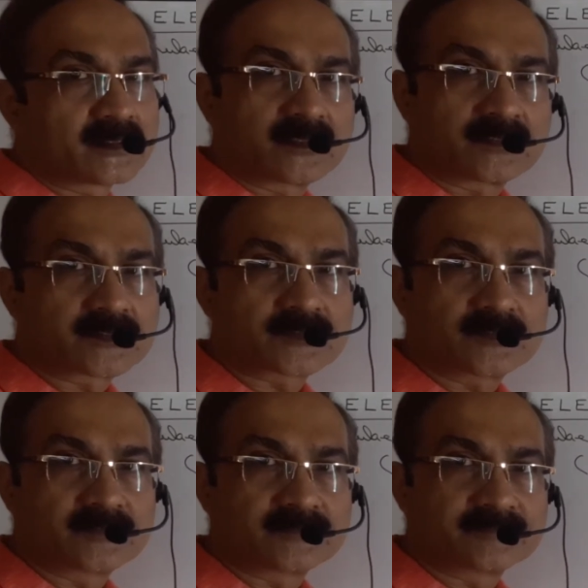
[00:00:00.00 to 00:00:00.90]

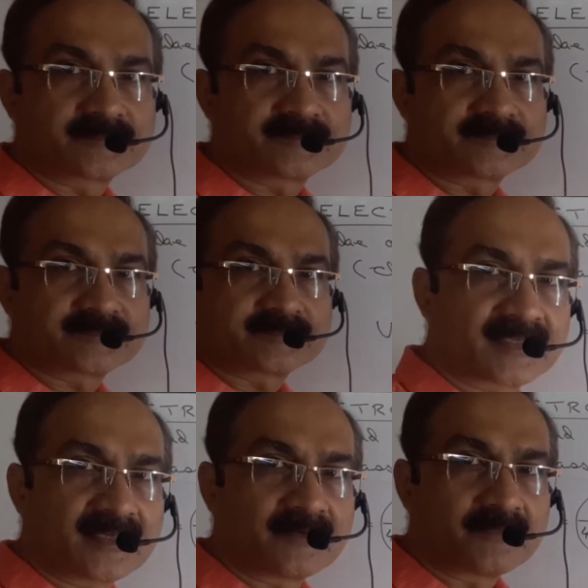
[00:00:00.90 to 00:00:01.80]
Understood?
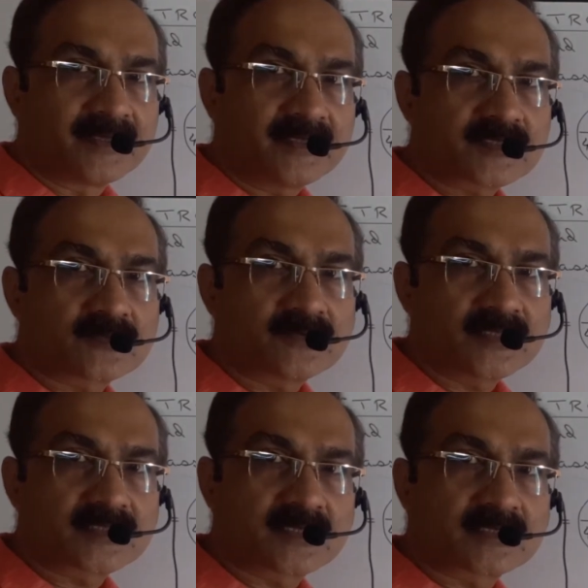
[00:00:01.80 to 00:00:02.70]
Many
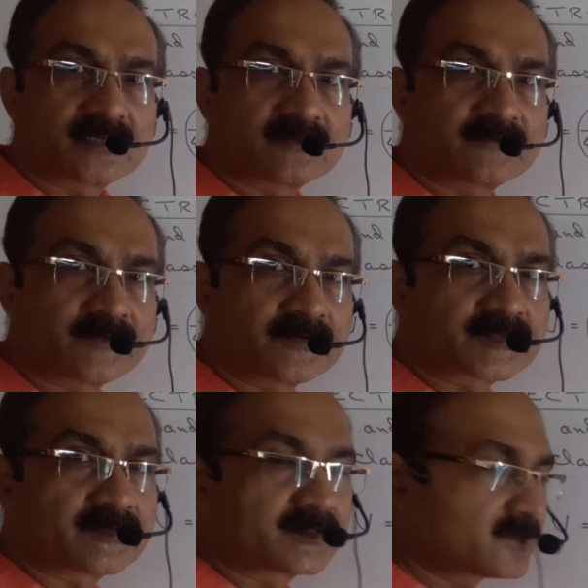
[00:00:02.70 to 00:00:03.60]
students get
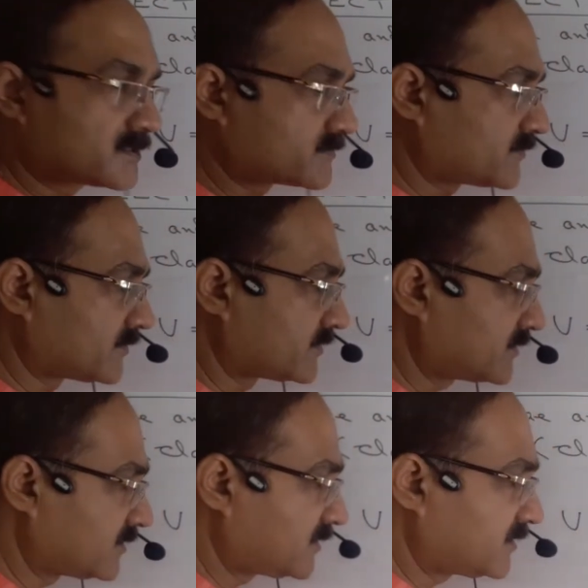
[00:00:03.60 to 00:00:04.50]
confused on this
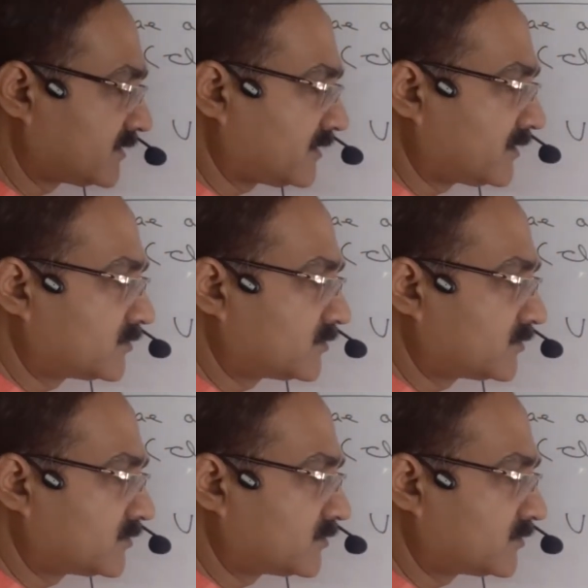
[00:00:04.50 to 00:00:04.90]
point that there are